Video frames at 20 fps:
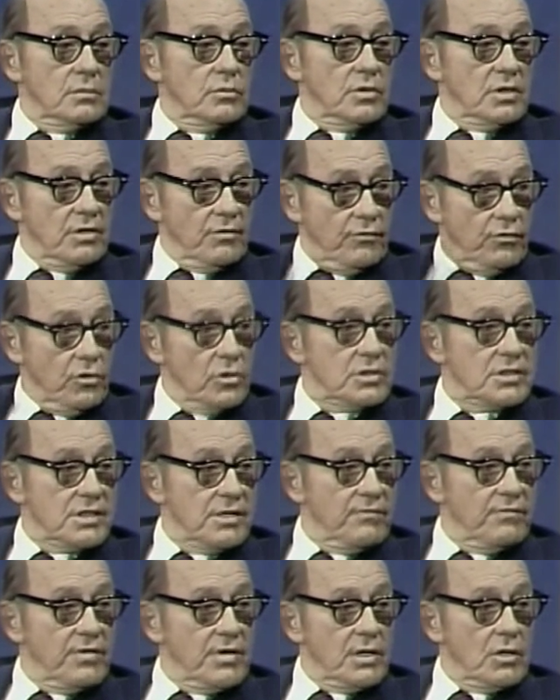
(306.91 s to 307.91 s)
with a full
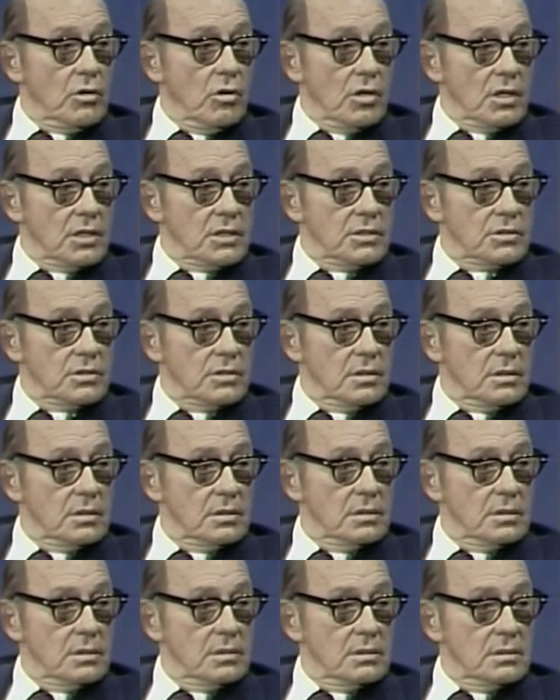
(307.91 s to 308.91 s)
symphony orchestra,
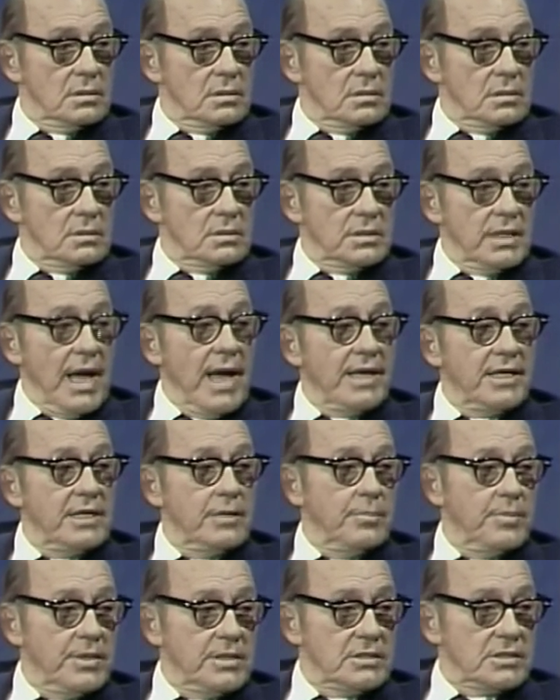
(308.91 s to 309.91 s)
90
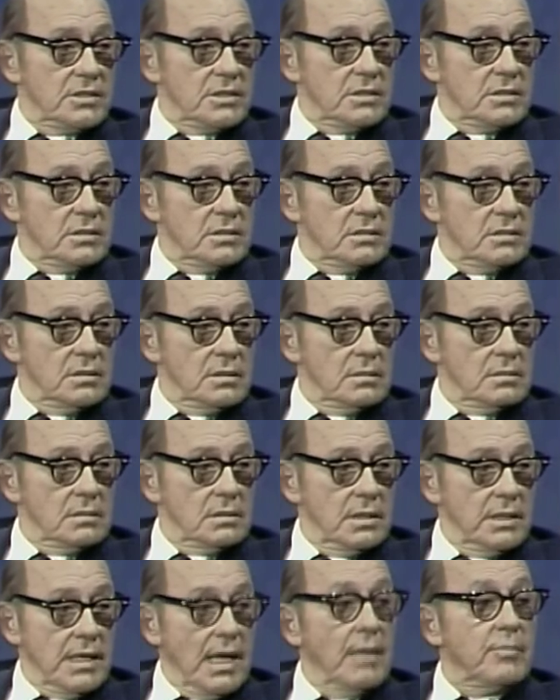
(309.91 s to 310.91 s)
pieces,
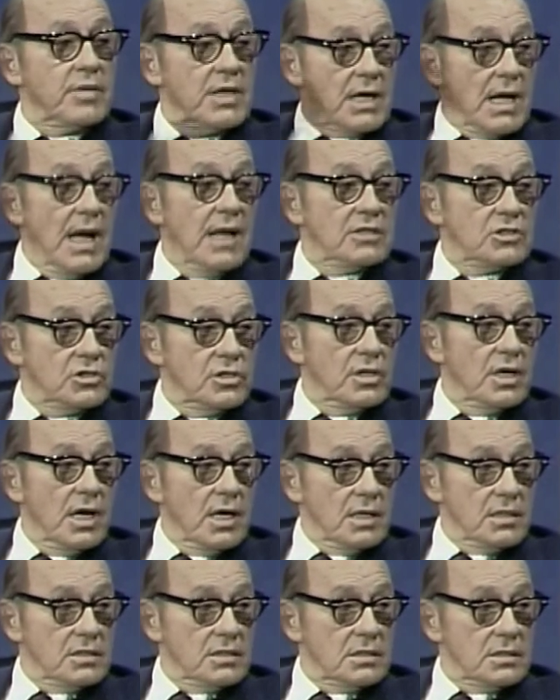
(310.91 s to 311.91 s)
and I'm the concert
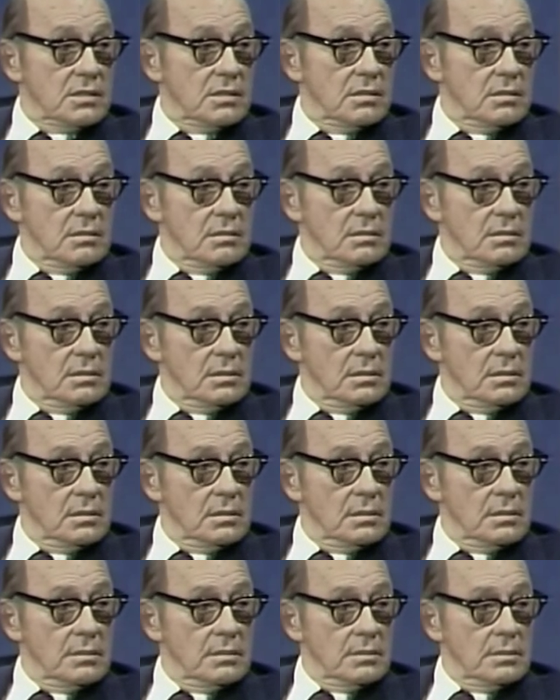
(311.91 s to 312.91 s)
artist.
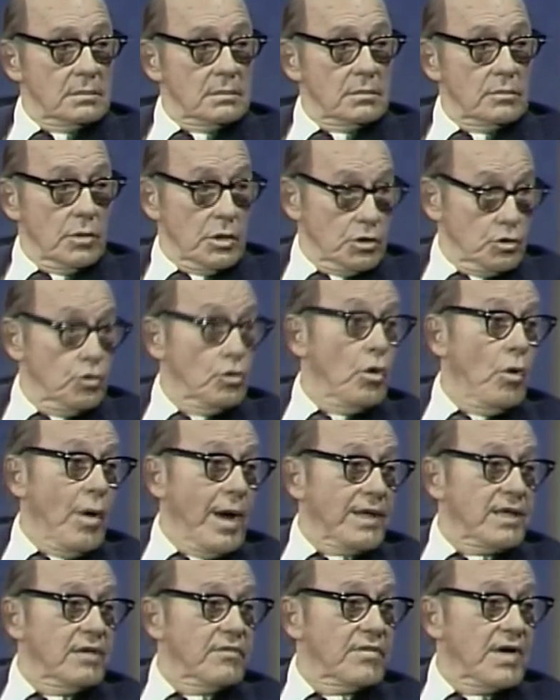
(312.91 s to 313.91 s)
Well, you know
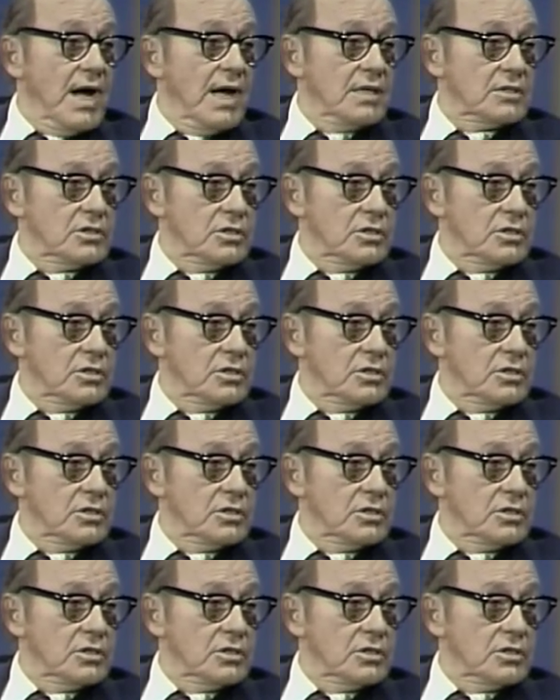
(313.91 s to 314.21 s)
I give concerts.